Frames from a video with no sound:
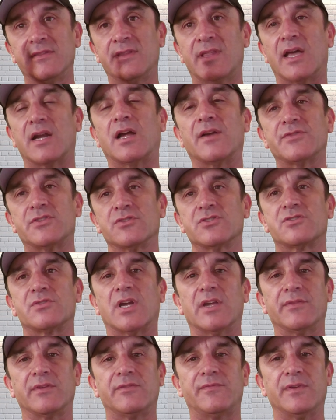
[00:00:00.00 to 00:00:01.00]
that officer is
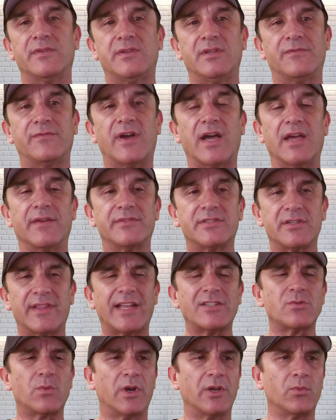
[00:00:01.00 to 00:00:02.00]
driving 55. So
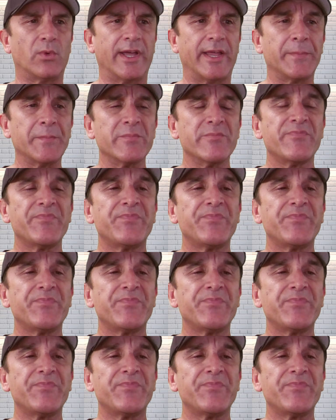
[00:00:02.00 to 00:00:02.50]
that's one way.